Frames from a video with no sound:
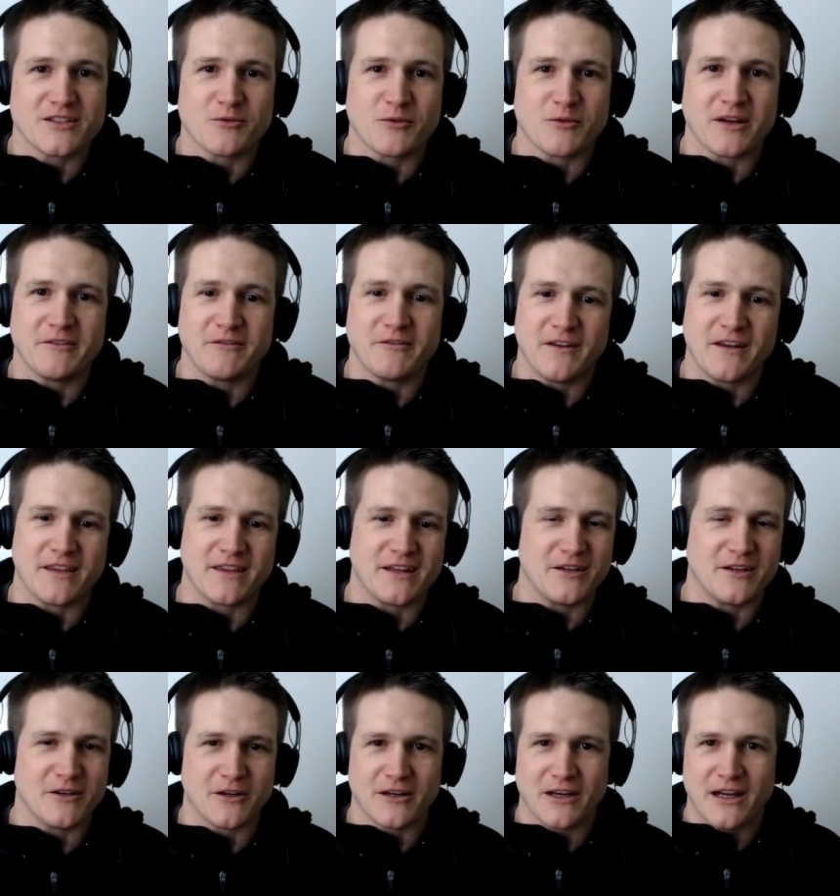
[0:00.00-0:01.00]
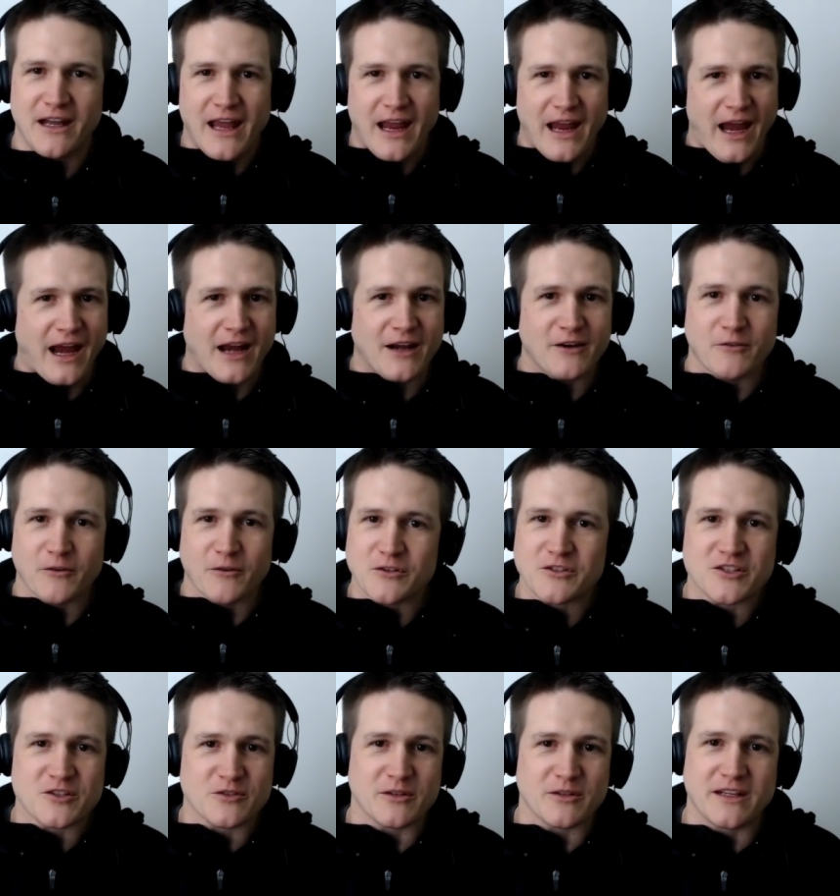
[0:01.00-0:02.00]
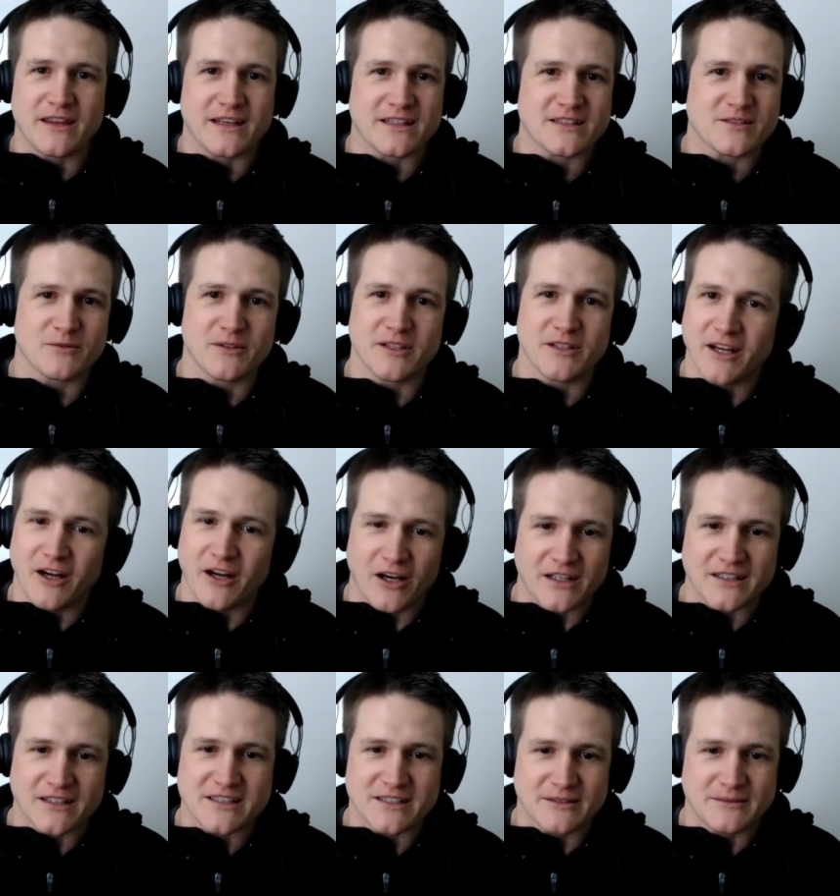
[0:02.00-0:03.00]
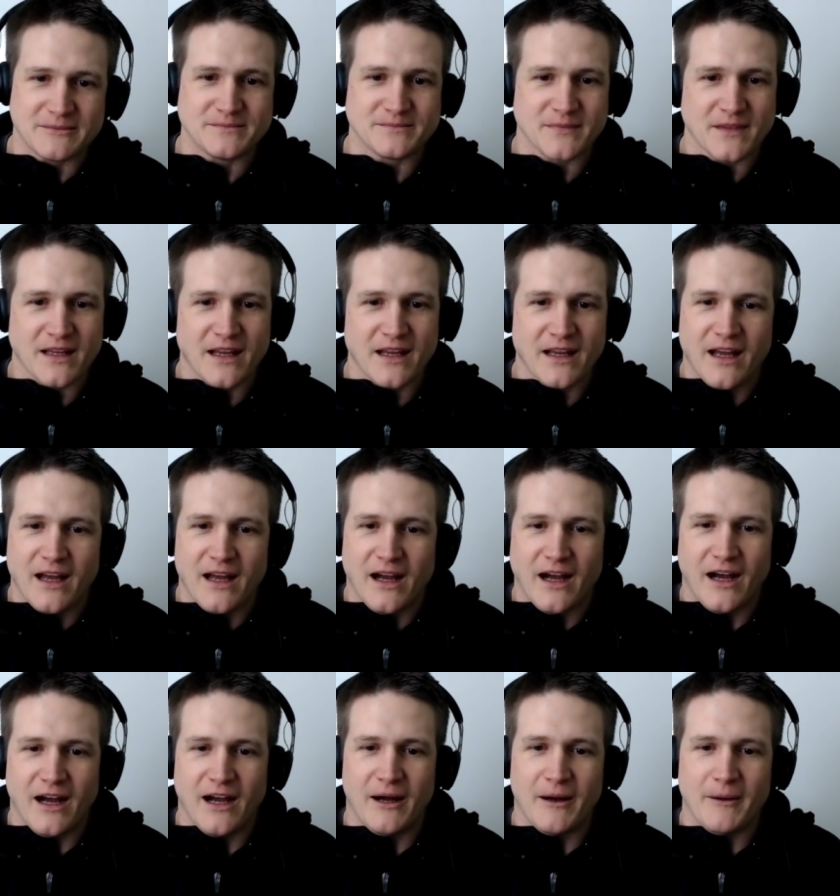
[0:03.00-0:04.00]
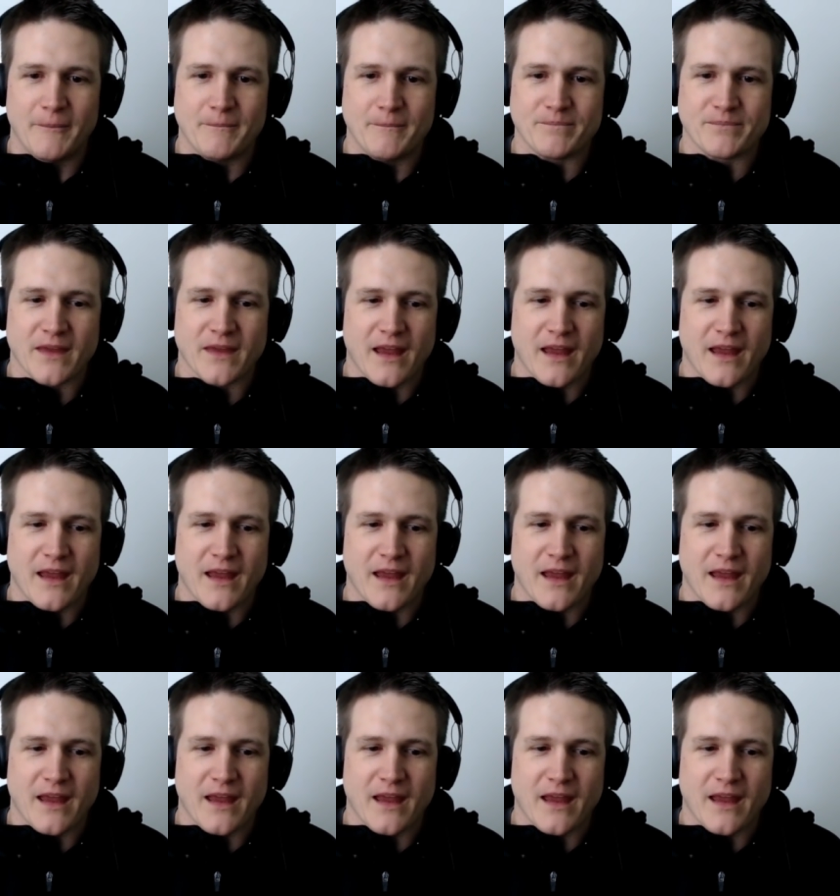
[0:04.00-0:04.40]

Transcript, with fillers: 25th year anniversary that's really awesome yeah. um,